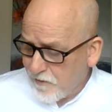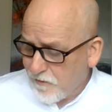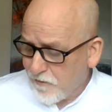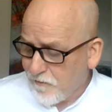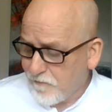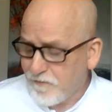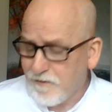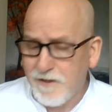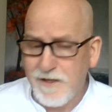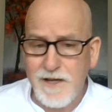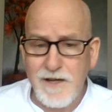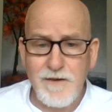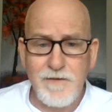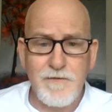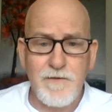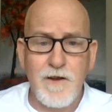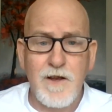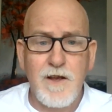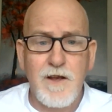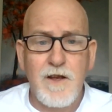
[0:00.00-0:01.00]
of
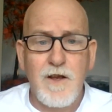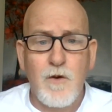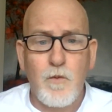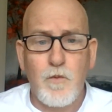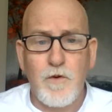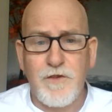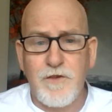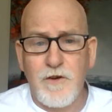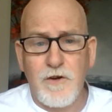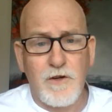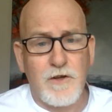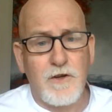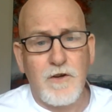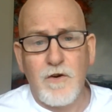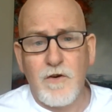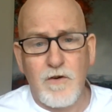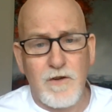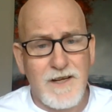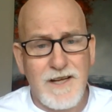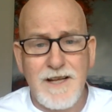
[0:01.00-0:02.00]
life without God.